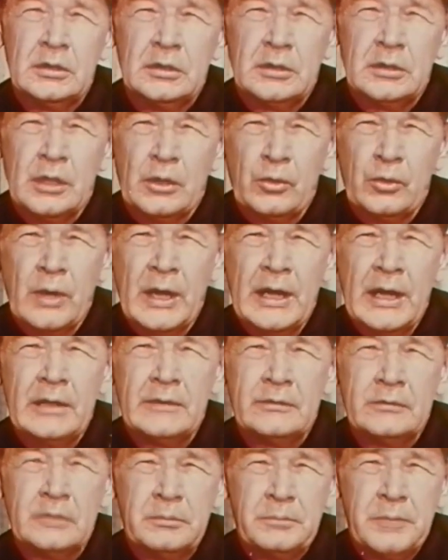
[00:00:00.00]
the right of
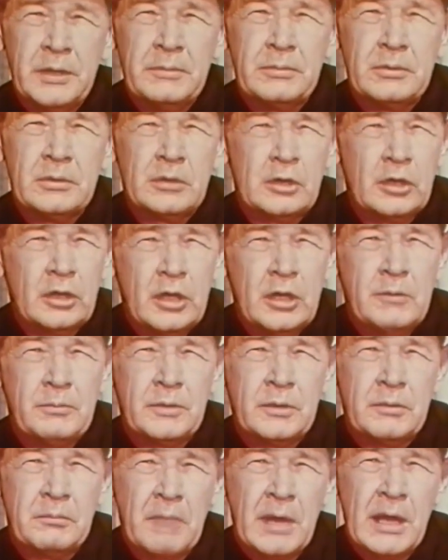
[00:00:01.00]
the people to keep
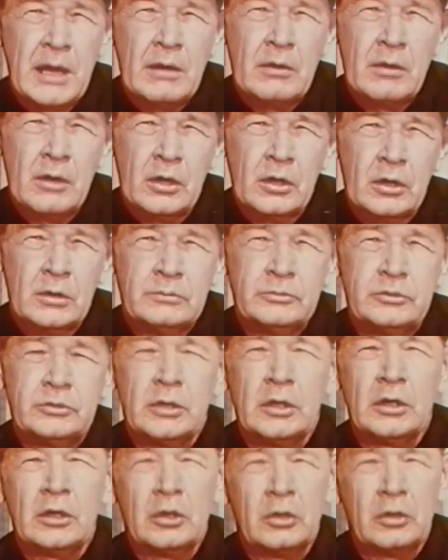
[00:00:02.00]
and bear arms
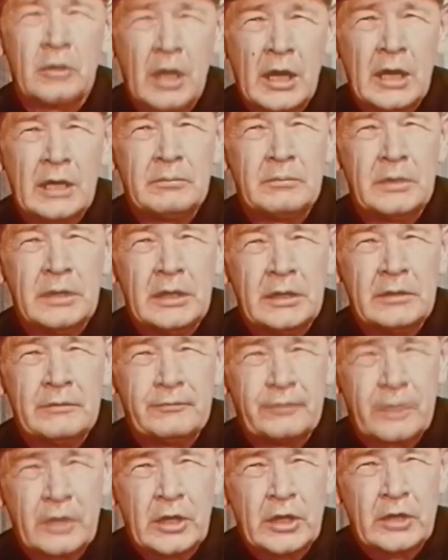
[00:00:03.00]
shall not be
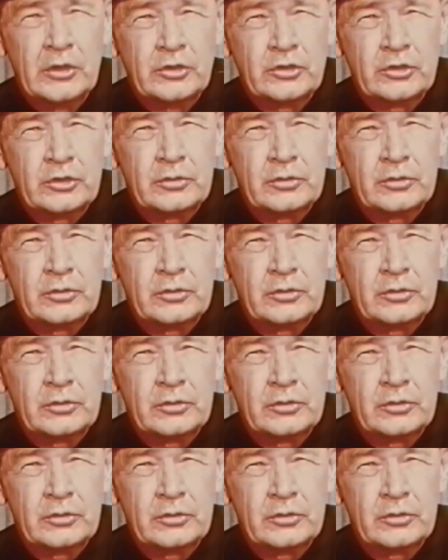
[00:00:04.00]
infringed.